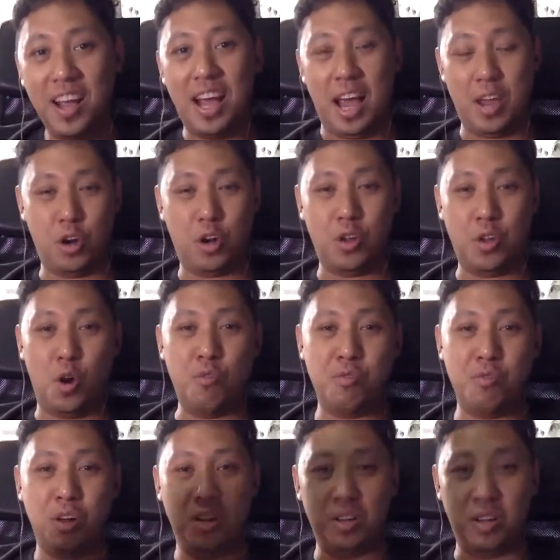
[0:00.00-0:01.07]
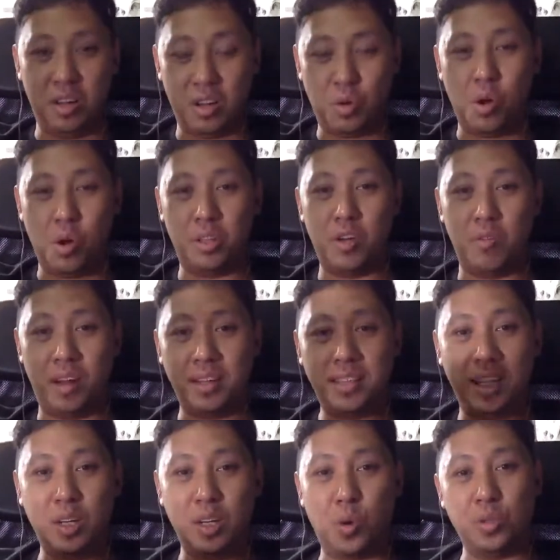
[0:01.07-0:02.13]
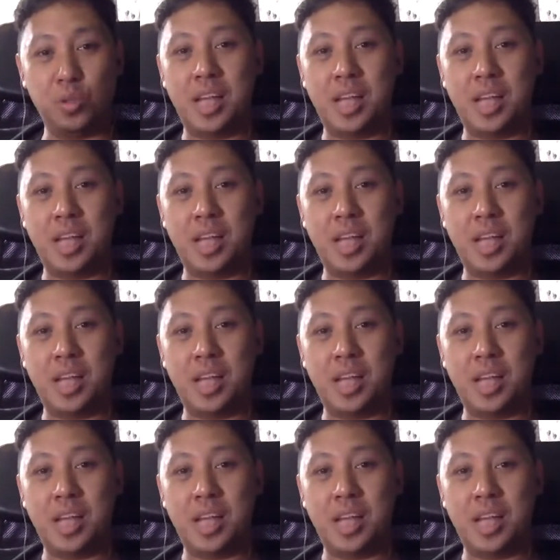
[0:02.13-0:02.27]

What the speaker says: and your overall quality of lifestyle goes